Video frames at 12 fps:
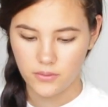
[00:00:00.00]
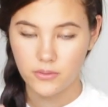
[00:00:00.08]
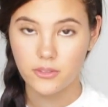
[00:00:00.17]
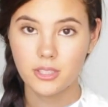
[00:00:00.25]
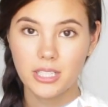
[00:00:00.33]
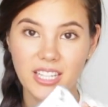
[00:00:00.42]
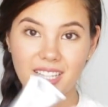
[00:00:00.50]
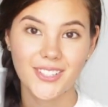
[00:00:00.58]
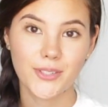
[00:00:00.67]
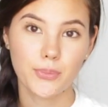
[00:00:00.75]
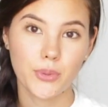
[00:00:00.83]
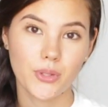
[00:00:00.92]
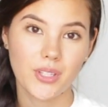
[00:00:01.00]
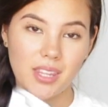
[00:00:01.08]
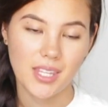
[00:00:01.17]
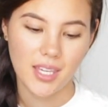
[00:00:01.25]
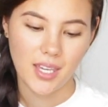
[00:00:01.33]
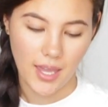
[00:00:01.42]
For another little beauty
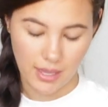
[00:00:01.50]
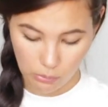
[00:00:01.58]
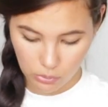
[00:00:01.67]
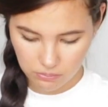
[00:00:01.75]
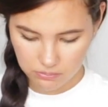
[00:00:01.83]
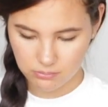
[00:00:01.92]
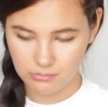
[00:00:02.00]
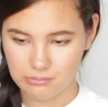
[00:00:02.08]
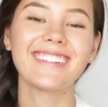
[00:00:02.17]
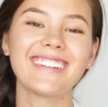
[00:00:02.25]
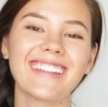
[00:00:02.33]
thing, I